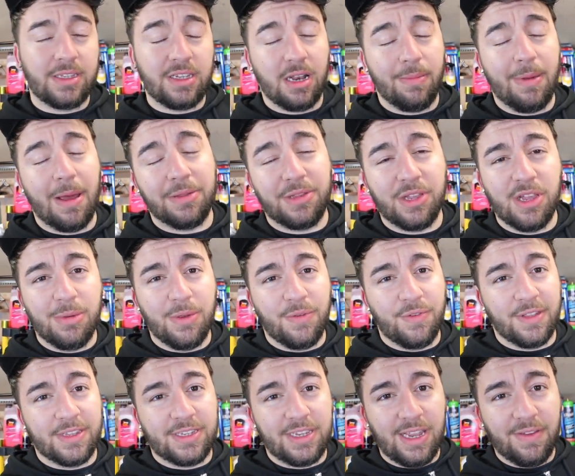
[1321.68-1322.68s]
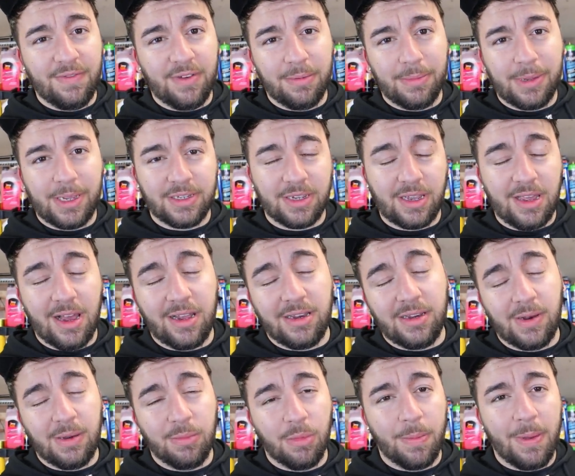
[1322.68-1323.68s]
That's going to about do me for this evening because I can't
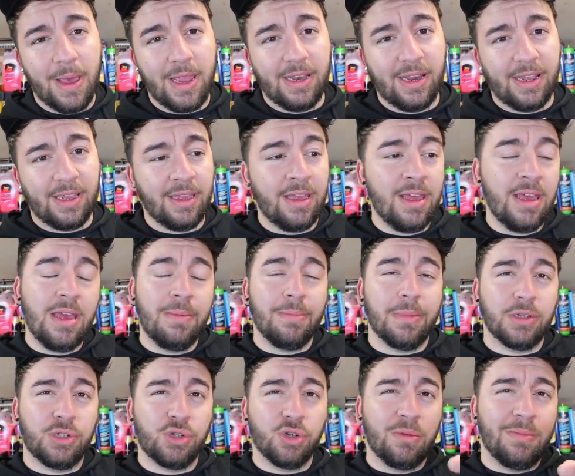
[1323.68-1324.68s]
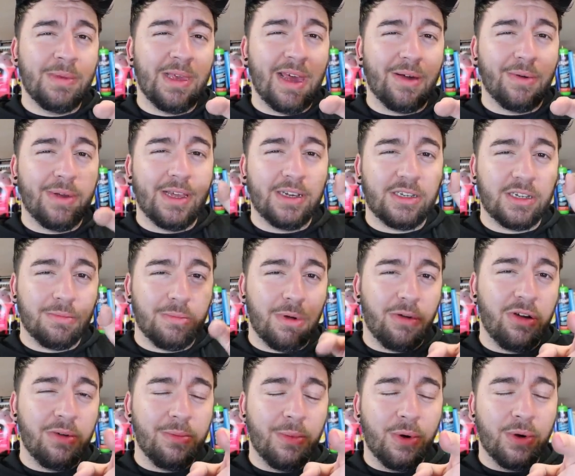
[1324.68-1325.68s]
do any more painting, but join me out here
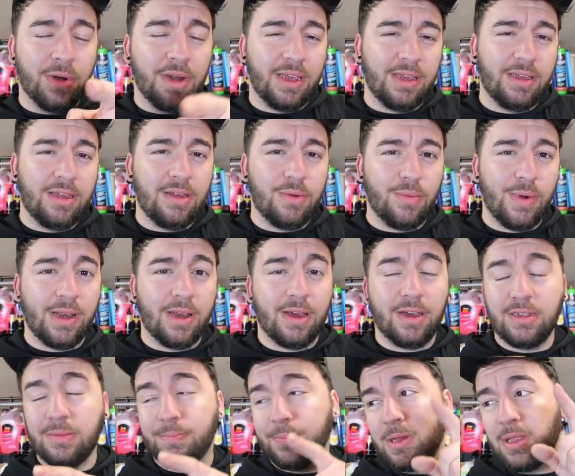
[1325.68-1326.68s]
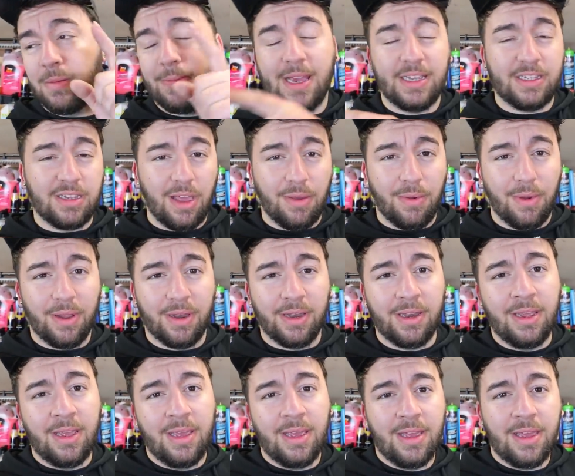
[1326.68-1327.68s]
tomorrow morning when I put the base coat
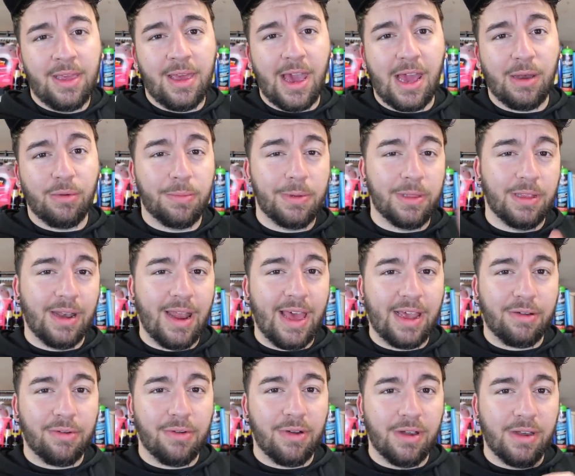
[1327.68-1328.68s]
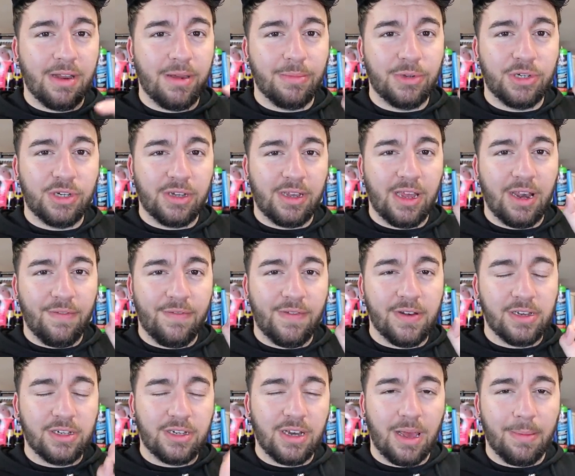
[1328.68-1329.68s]
on and we'll put the lacquer on and we should get it
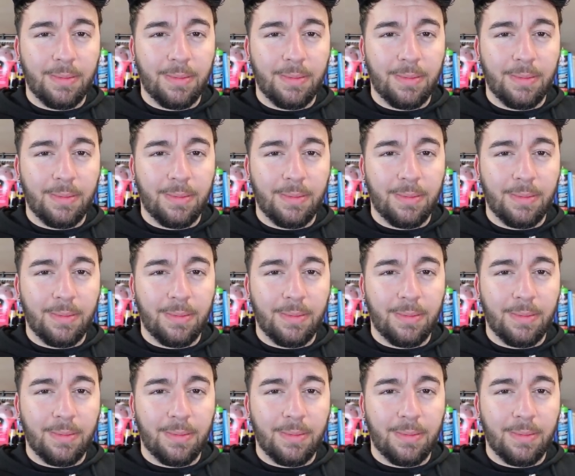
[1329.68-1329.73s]
finished